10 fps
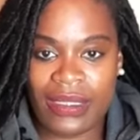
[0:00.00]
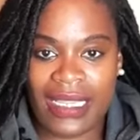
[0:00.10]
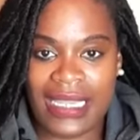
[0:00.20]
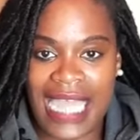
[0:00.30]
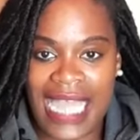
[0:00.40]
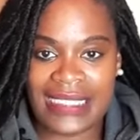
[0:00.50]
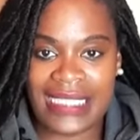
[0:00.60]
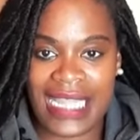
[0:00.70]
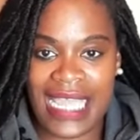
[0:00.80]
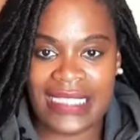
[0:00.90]
lots
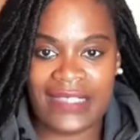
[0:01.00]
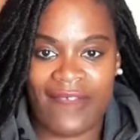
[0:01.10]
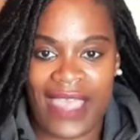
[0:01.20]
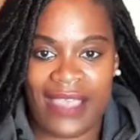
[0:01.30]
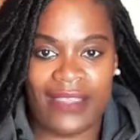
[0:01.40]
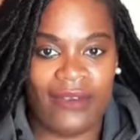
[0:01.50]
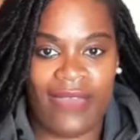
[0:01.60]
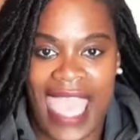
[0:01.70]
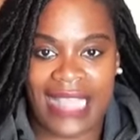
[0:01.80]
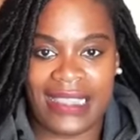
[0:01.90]
and lots of value.
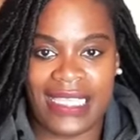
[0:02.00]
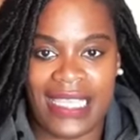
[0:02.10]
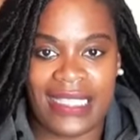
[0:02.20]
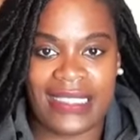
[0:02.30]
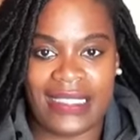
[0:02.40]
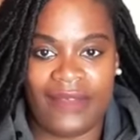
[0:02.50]
Athletes,